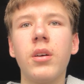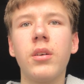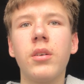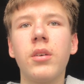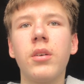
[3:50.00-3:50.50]

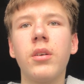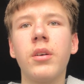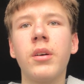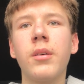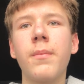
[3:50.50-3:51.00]

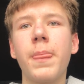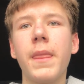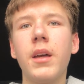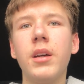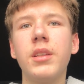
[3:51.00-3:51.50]
Uh,
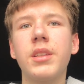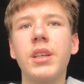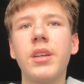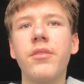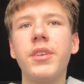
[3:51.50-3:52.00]
and
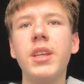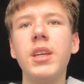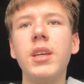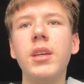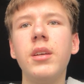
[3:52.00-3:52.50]

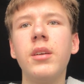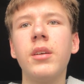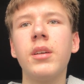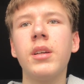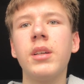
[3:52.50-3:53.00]
NFT
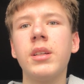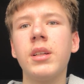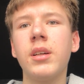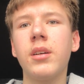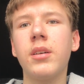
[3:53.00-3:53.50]

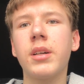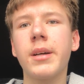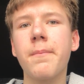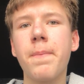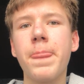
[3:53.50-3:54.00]

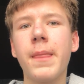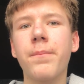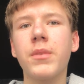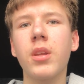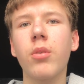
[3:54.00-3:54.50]
um,
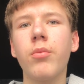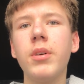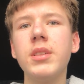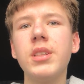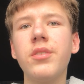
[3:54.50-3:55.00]

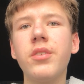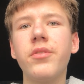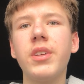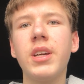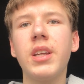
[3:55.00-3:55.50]
why is an
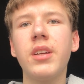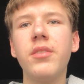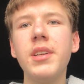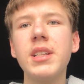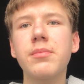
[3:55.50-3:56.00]
NFT?
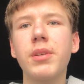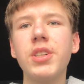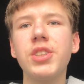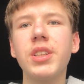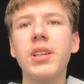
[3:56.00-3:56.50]
NFT
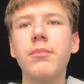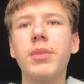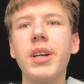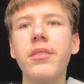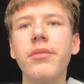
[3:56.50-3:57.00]
expression can
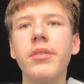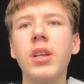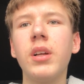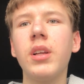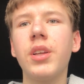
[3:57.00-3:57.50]
bring
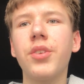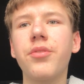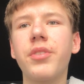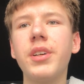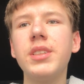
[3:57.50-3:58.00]
not
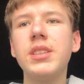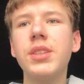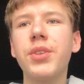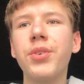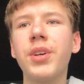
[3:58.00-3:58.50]

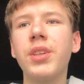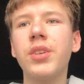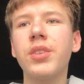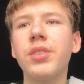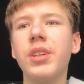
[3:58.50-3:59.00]
fringing token
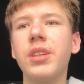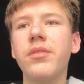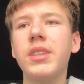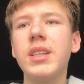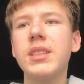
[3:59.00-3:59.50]
or
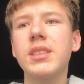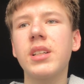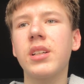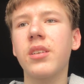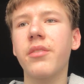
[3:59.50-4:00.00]
NFTs are